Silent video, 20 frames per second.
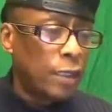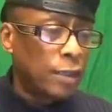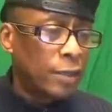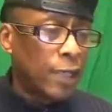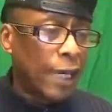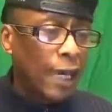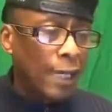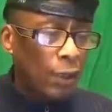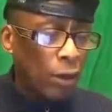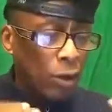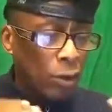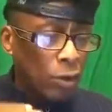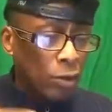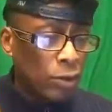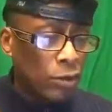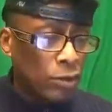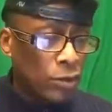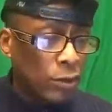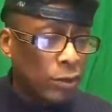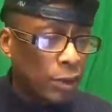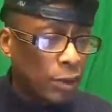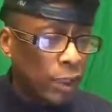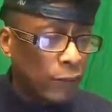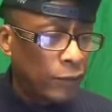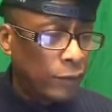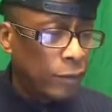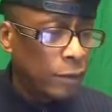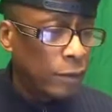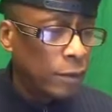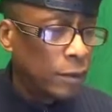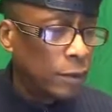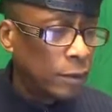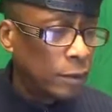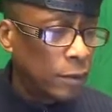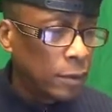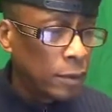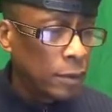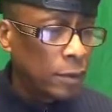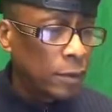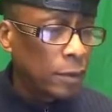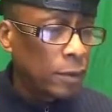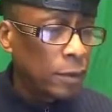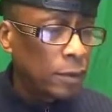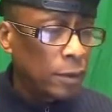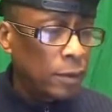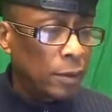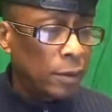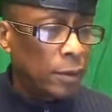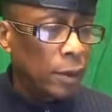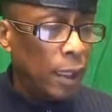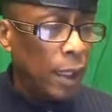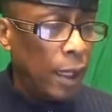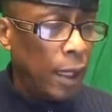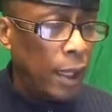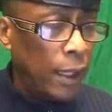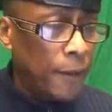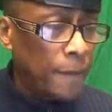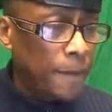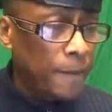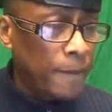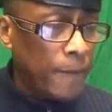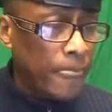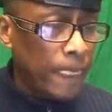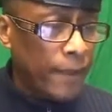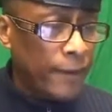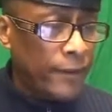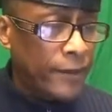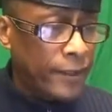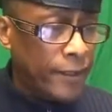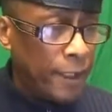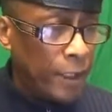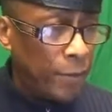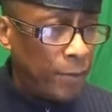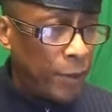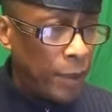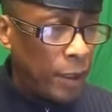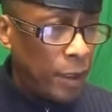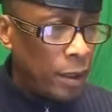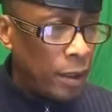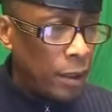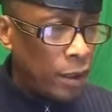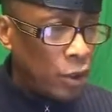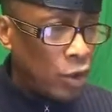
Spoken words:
and dialogue on a certain level. All right. CB.